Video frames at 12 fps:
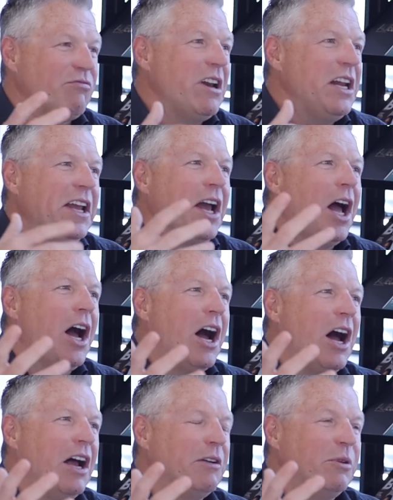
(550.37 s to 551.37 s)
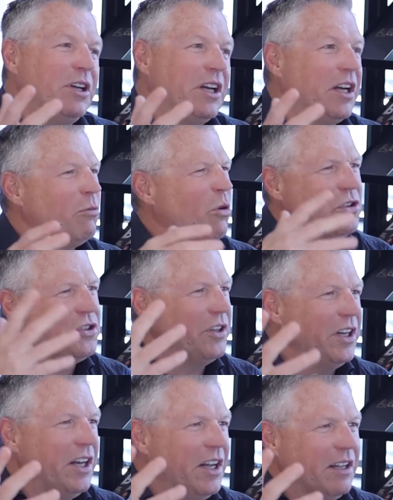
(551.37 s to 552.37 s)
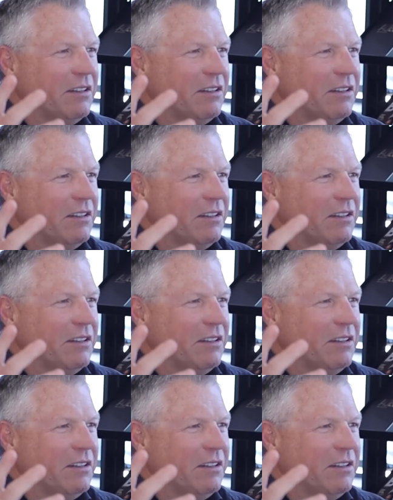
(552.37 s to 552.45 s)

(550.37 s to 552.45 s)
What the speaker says: really hard when you kind of watch it in